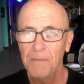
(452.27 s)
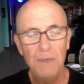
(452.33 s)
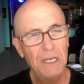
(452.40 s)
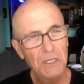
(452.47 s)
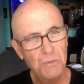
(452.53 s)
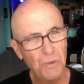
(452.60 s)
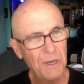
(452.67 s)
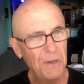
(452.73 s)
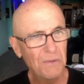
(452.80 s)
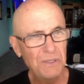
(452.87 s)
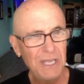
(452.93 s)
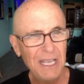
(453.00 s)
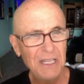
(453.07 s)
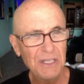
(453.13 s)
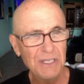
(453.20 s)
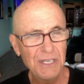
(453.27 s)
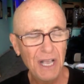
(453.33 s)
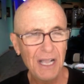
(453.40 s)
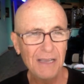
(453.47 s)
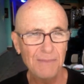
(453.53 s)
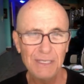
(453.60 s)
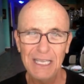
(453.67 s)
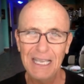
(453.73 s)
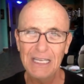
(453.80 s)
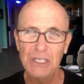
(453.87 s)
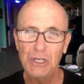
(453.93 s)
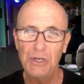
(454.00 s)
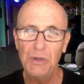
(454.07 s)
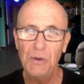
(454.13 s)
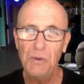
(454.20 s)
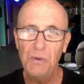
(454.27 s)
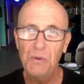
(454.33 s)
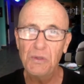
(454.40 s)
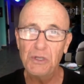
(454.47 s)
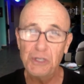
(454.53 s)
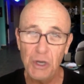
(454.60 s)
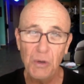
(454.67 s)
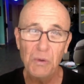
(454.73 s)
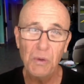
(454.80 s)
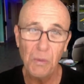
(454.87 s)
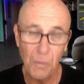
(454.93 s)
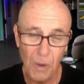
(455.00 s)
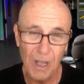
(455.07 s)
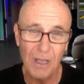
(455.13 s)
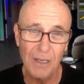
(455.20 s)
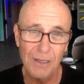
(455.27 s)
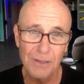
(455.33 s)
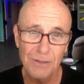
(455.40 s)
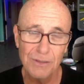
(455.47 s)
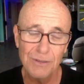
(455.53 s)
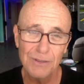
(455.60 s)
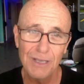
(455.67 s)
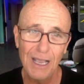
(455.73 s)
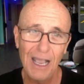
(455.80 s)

because we don't take the time to get to know who the Joker was.